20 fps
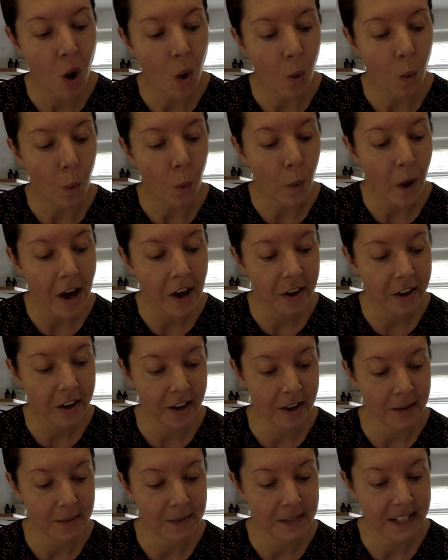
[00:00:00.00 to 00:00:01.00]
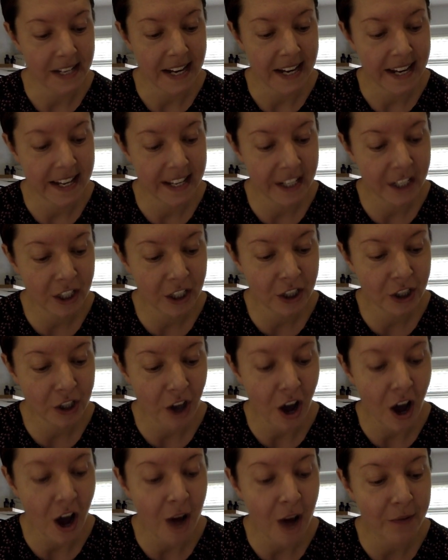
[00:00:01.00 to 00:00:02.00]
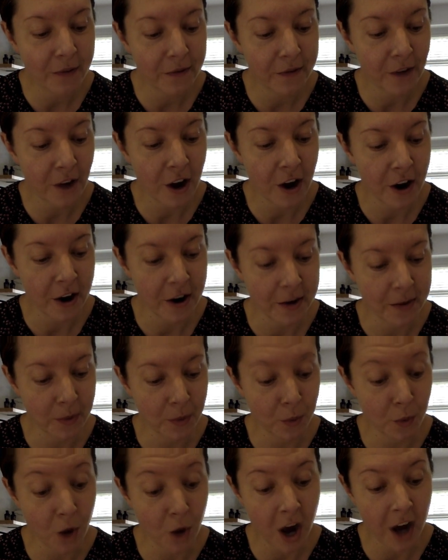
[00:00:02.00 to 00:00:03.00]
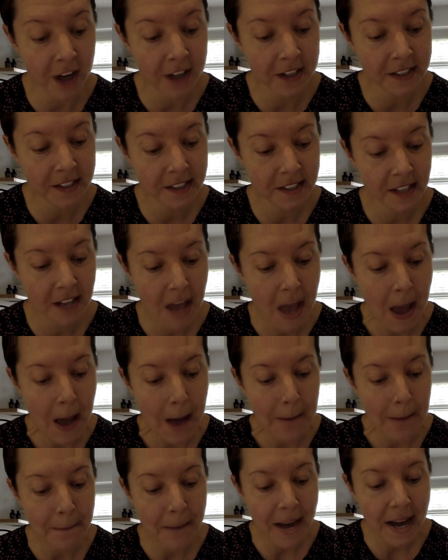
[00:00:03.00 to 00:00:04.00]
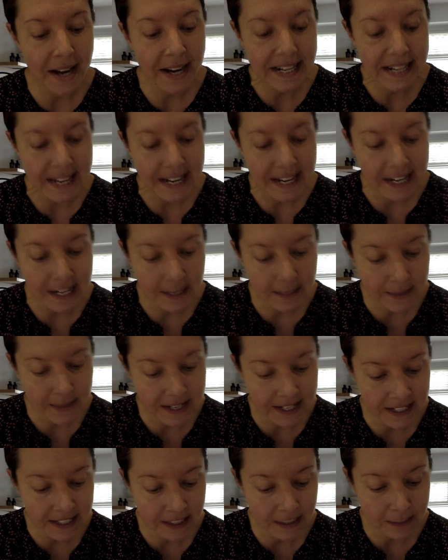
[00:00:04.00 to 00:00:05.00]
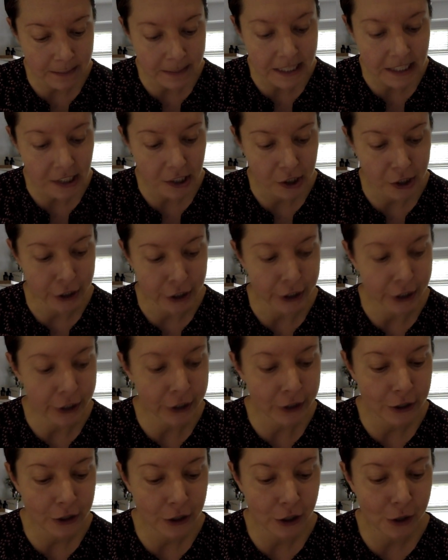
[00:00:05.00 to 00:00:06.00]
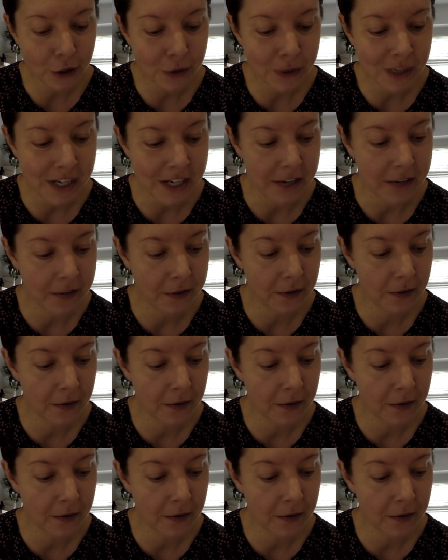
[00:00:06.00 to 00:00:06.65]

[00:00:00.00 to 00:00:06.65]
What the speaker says: Welcome to Hilltop Farm, Roz. My name is Mr. Sharif.